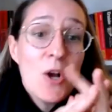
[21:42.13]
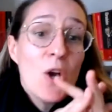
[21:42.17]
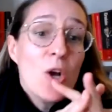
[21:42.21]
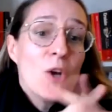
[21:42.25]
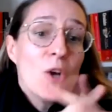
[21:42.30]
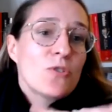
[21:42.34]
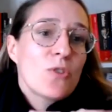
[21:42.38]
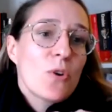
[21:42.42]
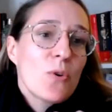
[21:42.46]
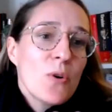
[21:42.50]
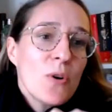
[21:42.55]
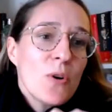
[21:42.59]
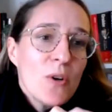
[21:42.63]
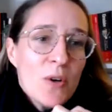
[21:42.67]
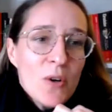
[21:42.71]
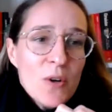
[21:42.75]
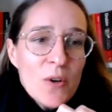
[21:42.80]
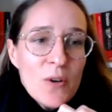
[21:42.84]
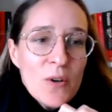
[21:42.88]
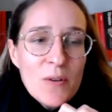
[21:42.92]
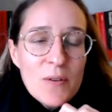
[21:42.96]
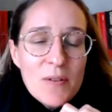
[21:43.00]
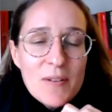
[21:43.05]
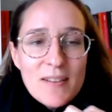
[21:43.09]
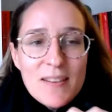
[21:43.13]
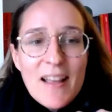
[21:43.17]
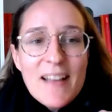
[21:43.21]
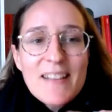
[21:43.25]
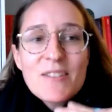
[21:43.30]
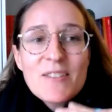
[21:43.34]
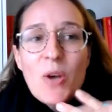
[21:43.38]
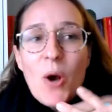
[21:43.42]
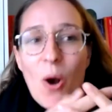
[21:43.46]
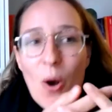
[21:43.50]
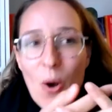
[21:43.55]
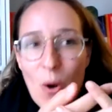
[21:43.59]
Okay. So let's
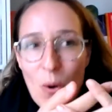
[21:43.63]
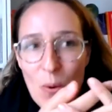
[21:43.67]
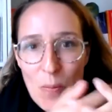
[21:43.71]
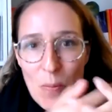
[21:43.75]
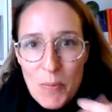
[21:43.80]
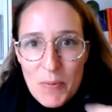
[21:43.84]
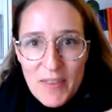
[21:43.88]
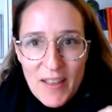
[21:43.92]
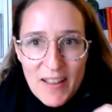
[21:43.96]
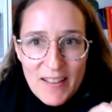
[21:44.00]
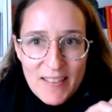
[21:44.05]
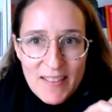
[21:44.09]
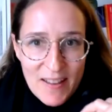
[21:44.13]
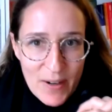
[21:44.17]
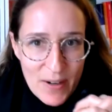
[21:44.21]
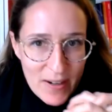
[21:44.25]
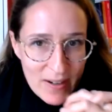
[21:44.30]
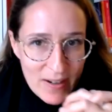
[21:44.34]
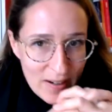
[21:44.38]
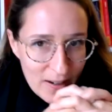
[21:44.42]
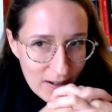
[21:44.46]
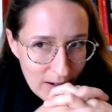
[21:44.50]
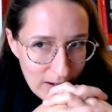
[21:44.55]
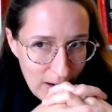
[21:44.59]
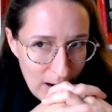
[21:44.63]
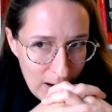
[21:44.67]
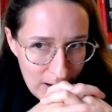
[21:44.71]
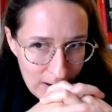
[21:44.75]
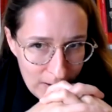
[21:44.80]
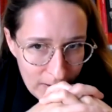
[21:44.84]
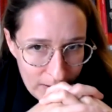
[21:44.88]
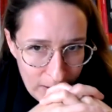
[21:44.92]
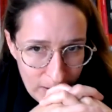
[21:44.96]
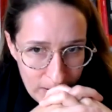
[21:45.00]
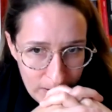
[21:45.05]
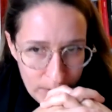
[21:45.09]
hope that there
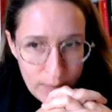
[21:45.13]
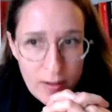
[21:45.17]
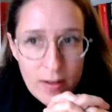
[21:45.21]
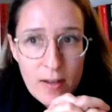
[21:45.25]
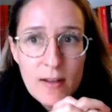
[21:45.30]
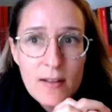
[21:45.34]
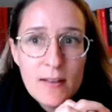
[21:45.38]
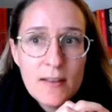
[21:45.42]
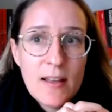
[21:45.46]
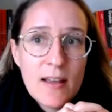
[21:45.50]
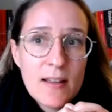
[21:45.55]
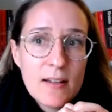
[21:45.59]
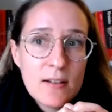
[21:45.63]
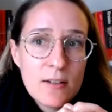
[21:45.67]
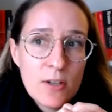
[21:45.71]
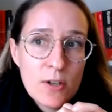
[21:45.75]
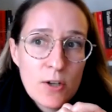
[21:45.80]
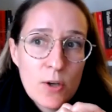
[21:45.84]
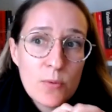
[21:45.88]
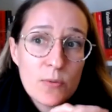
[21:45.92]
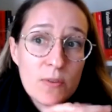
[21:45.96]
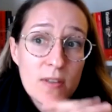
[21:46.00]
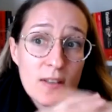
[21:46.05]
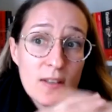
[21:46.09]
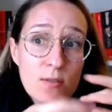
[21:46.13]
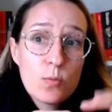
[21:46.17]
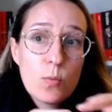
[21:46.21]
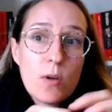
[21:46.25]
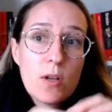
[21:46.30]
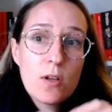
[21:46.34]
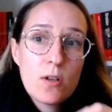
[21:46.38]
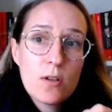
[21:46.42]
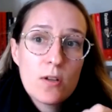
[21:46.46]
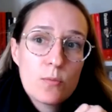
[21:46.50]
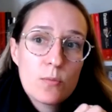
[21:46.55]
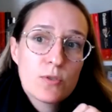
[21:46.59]
that this
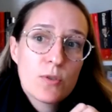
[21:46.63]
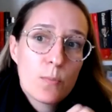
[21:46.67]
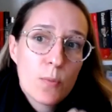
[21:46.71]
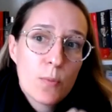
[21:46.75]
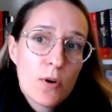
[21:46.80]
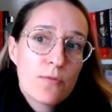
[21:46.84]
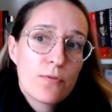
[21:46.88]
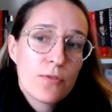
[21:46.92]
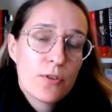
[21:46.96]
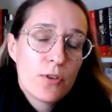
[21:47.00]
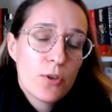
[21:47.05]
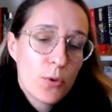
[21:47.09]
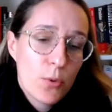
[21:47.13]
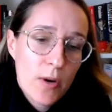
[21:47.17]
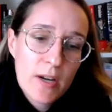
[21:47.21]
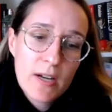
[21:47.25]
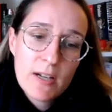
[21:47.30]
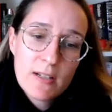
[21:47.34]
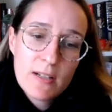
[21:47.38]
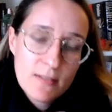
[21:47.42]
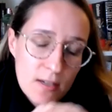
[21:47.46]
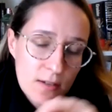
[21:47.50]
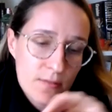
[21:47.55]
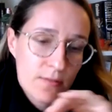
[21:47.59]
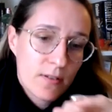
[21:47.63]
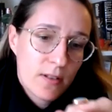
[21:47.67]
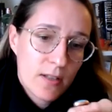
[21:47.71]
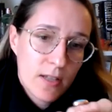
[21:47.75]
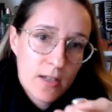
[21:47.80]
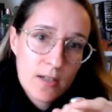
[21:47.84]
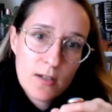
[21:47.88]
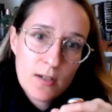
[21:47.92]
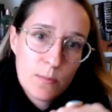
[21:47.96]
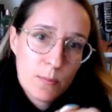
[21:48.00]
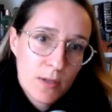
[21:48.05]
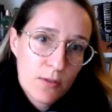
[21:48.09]
will support for Ukraine is definitely
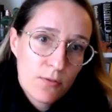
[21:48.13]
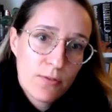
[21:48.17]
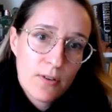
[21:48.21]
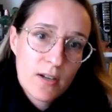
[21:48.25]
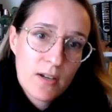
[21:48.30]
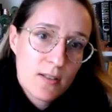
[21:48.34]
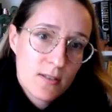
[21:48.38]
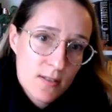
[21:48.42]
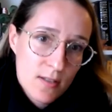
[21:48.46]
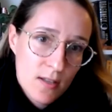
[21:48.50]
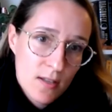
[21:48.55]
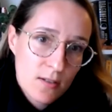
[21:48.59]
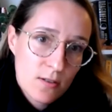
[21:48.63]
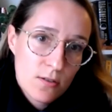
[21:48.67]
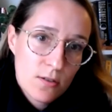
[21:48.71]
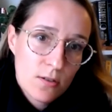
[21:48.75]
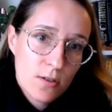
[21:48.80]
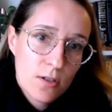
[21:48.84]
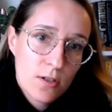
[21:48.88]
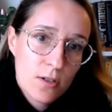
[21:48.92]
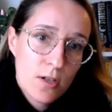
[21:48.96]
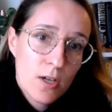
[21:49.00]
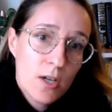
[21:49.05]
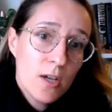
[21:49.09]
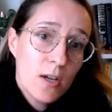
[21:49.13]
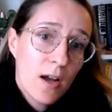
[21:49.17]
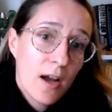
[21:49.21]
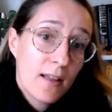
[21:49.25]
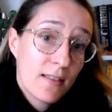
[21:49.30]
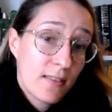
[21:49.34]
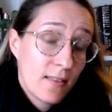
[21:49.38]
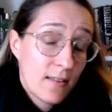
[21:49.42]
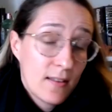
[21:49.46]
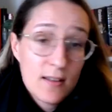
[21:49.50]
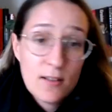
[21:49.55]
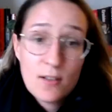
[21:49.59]
going to be front and center. I
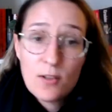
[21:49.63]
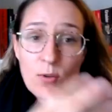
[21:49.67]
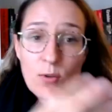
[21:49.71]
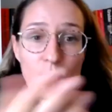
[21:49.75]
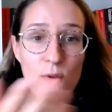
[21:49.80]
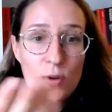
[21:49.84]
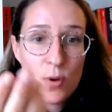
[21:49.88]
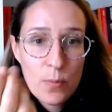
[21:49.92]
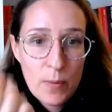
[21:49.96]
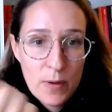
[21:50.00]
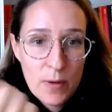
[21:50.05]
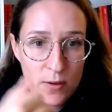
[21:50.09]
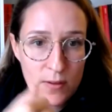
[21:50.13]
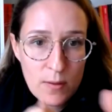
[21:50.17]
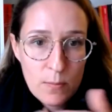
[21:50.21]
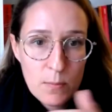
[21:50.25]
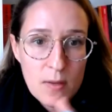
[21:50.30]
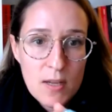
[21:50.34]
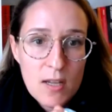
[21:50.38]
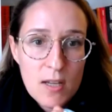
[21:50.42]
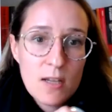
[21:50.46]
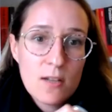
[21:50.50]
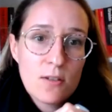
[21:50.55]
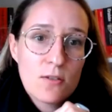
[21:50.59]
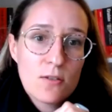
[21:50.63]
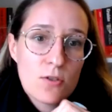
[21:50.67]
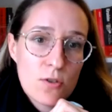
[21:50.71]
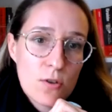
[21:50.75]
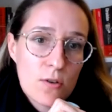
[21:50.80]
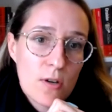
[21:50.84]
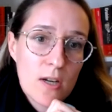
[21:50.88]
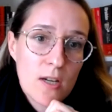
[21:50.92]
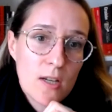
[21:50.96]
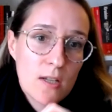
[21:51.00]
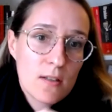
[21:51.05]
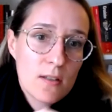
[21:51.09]
think you know better than me
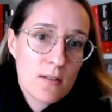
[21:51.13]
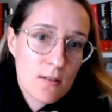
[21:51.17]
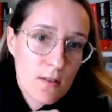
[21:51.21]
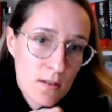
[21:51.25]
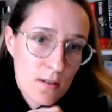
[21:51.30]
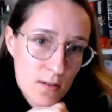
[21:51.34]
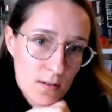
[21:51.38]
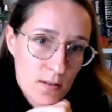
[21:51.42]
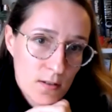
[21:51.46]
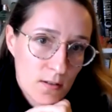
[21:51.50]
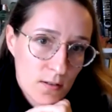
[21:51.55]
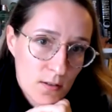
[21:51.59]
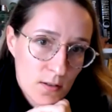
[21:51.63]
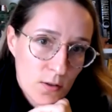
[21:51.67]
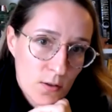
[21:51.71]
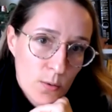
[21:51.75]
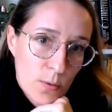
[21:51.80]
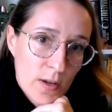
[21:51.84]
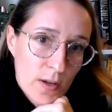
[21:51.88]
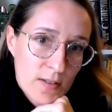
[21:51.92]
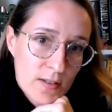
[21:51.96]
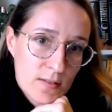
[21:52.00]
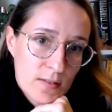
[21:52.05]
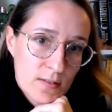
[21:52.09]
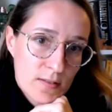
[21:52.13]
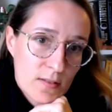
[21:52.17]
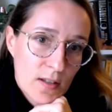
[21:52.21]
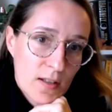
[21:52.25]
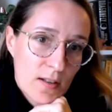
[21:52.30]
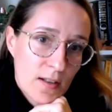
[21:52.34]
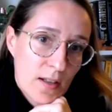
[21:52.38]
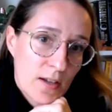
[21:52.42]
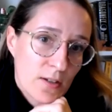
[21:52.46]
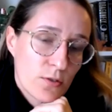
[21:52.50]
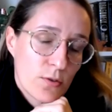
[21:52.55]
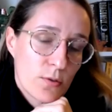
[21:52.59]
during the U.S.
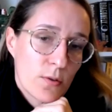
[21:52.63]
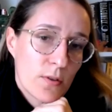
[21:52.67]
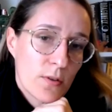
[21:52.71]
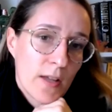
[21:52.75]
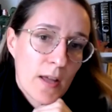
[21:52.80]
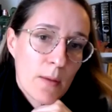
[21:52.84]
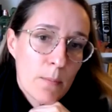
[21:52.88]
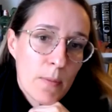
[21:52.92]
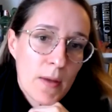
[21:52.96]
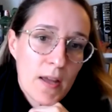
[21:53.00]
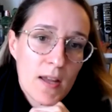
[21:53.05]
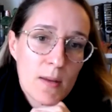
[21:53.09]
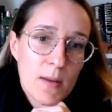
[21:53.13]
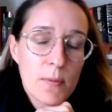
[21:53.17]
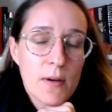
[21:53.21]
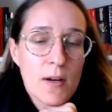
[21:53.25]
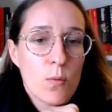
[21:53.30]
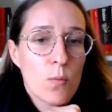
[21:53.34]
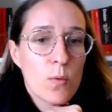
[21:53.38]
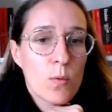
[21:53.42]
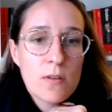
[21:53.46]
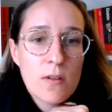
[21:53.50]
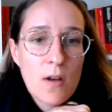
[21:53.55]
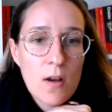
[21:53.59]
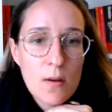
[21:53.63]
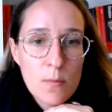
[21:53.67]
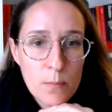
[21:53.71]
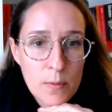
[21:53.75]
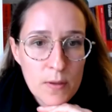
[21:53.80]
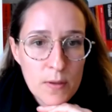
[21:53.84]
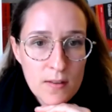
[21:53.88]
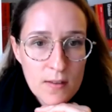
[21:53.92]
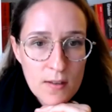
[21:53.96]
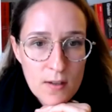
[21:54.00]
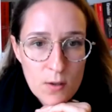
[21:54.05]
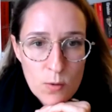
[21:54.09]
electoral campaign, but it will not
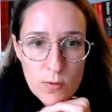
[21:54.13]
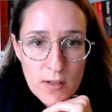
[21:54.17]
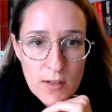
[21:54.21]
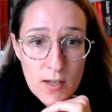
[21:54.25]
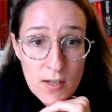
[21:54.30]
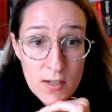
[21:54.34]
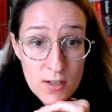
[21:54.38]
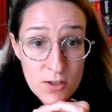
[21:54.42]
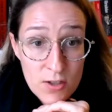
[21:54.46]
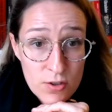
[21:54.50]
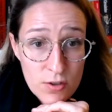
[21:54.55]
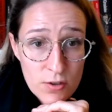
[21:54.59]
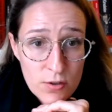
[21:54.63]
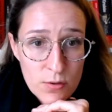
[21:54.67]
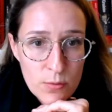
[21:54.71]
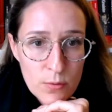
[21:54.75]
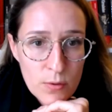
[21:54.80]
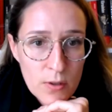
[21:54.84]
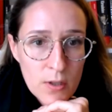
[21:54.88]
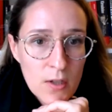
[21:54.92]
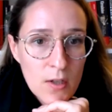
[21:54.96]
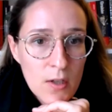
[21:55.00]
be the only issue.